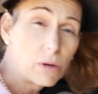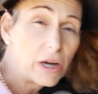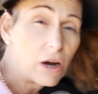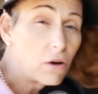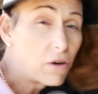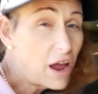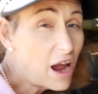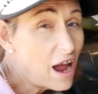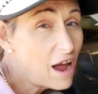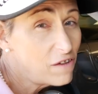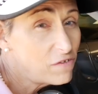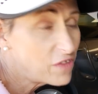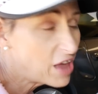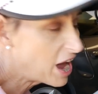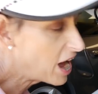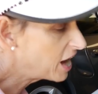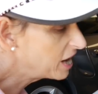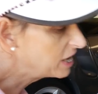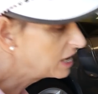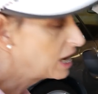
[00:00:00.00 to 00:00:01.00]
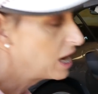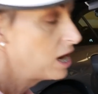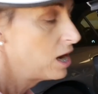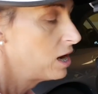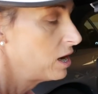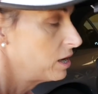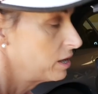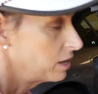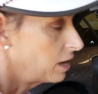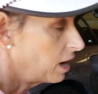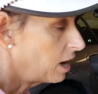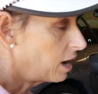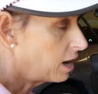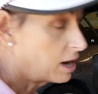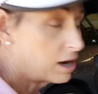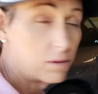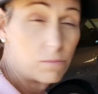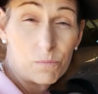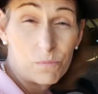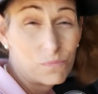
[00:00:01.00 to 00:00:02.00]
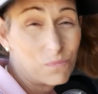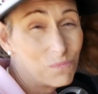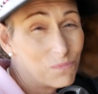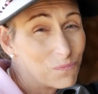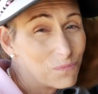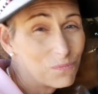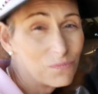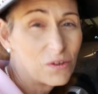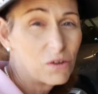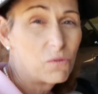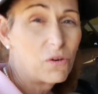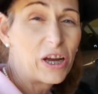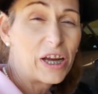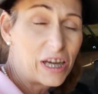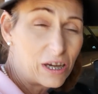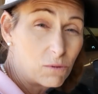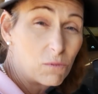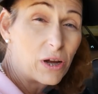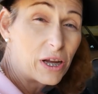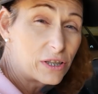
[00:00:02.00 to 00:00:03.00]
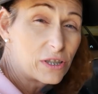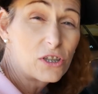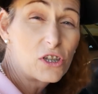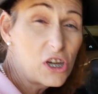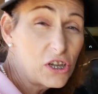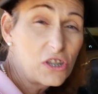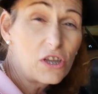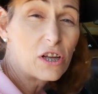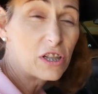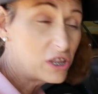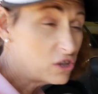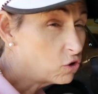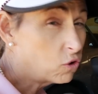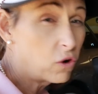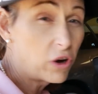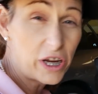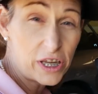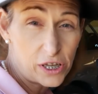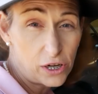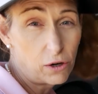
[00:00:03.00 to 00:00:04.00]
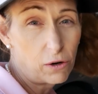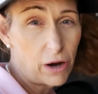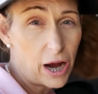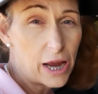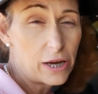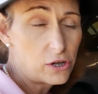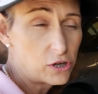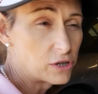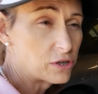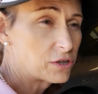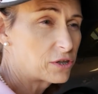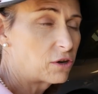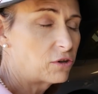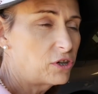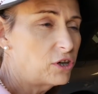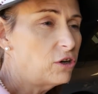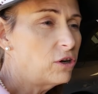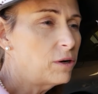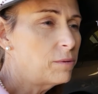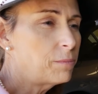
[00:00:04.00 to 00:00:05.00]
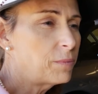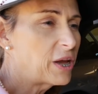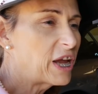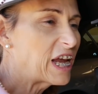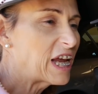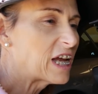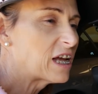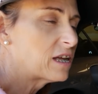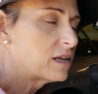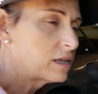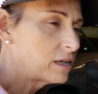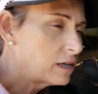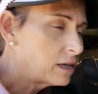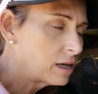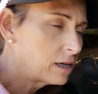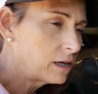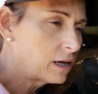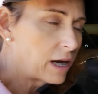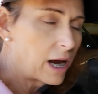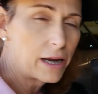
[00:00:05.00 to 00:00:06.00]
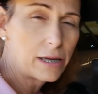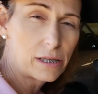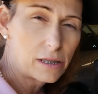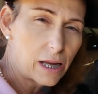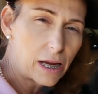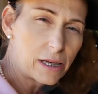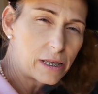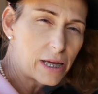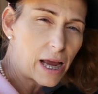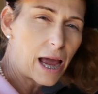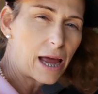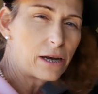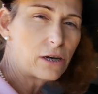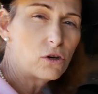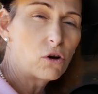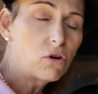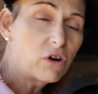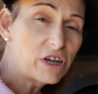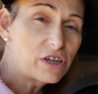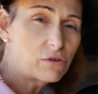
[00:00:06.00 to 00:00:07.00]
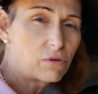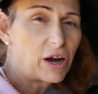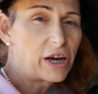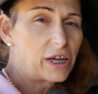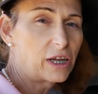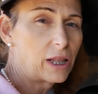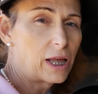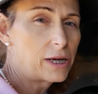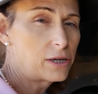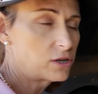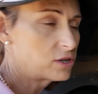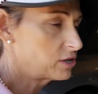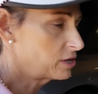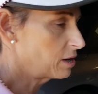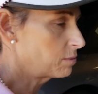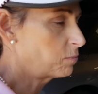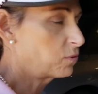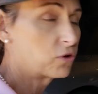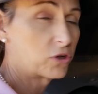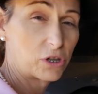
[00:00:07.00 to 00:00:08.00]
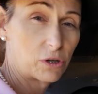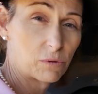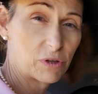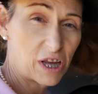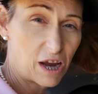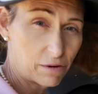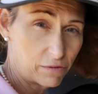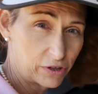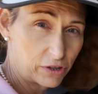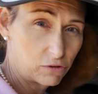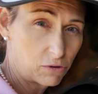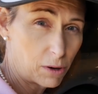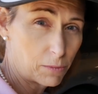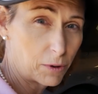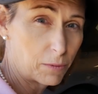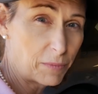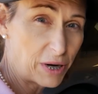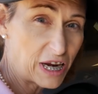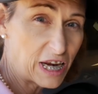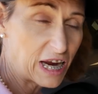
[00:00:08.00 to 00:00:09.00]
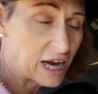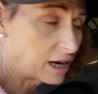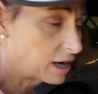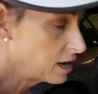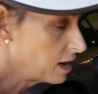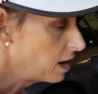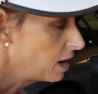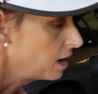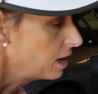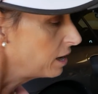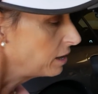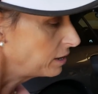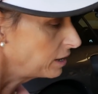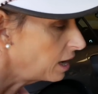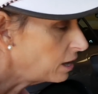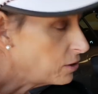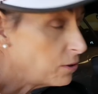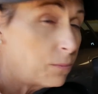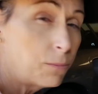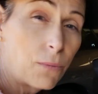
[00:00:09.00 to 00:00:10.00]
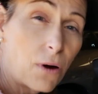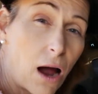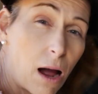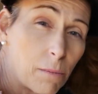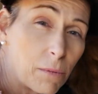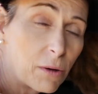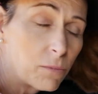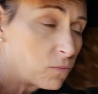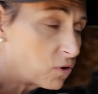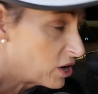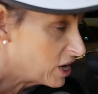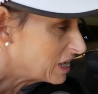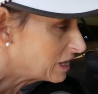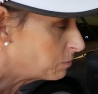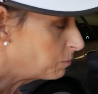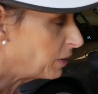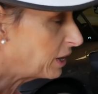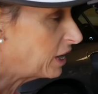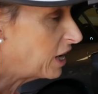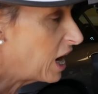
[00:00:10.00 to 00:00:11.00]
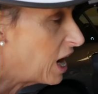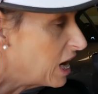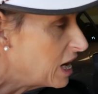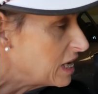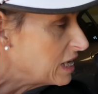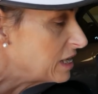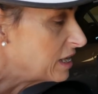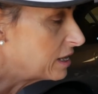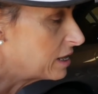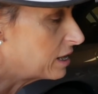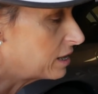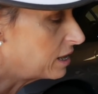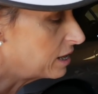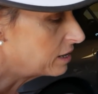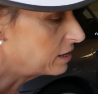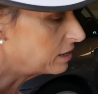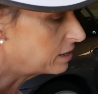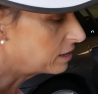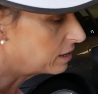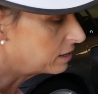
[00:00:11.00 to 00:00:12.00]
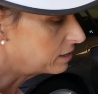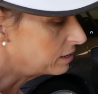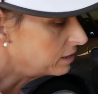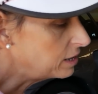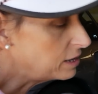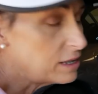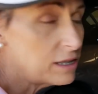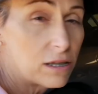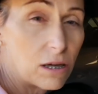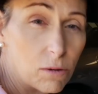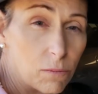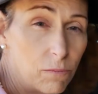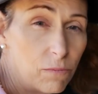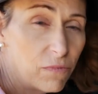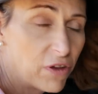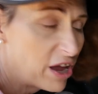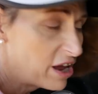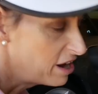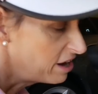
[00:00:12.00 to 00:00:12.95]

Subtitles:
we don't have that, it's just a noisier engine. So Europe and the United States had noise regulations that Porsche was having trouble meeting. The other problem was because this system